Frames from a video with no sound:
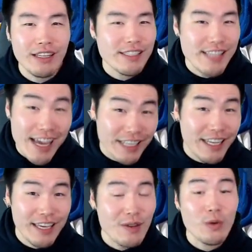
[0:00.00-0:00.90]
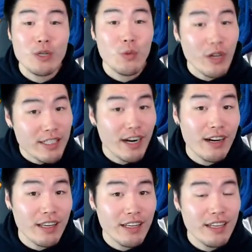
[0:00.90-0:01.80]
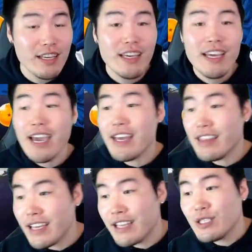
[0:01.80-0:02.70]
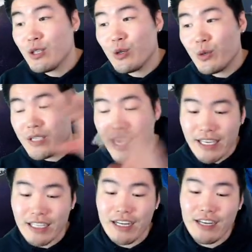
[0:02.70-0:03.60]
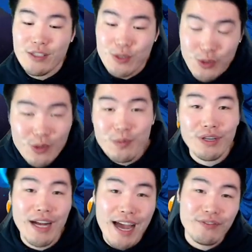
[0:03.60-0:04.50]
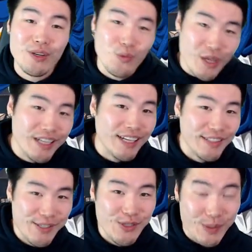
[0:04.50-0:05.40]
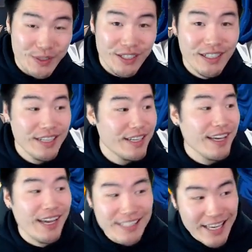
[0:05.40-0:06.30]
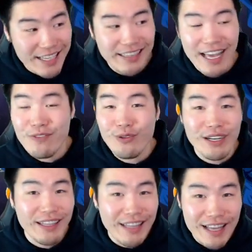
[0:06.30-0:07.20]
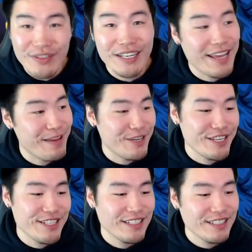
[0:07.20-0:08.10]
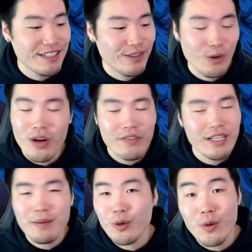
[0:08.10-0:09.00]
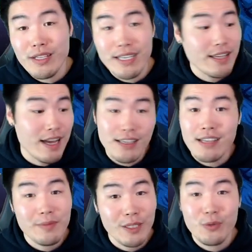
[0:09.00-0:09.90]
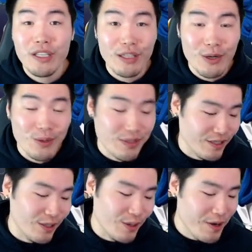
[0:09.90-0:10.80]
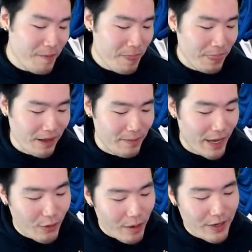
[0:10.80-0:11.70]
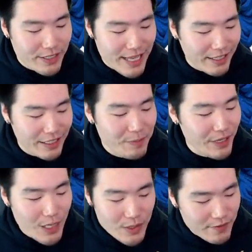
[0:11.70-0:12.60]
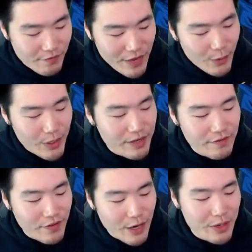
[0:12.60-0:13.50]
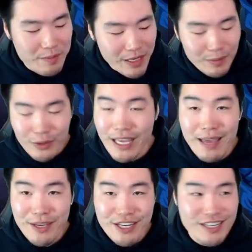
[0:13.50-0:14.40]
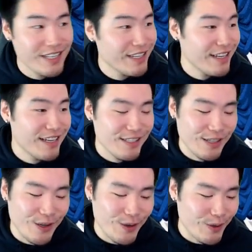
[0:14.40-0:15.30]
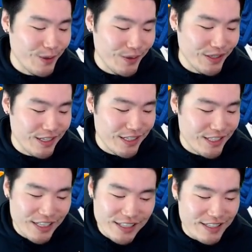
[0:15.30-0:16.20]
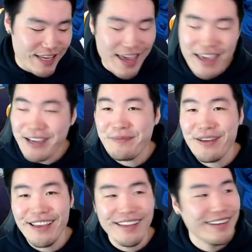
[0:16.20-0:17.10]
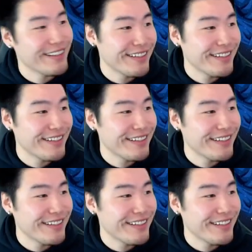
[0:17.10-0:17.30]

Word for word: the second hit, which was guarded, and then to taking a super after we got the super, and taking that for eleven damage, or whatever the number was. I, I saw something really low, so um, I don't remember exactly, but it was very, very minimal damage. So she's a tank, man.